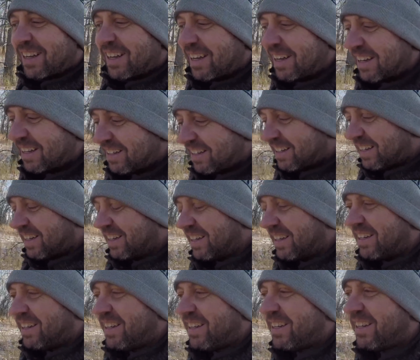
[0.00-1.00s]
and
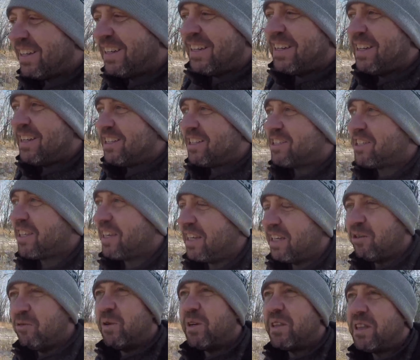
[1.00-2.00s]

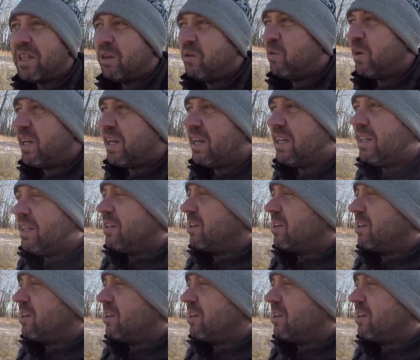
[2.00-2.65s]
saying what they weighed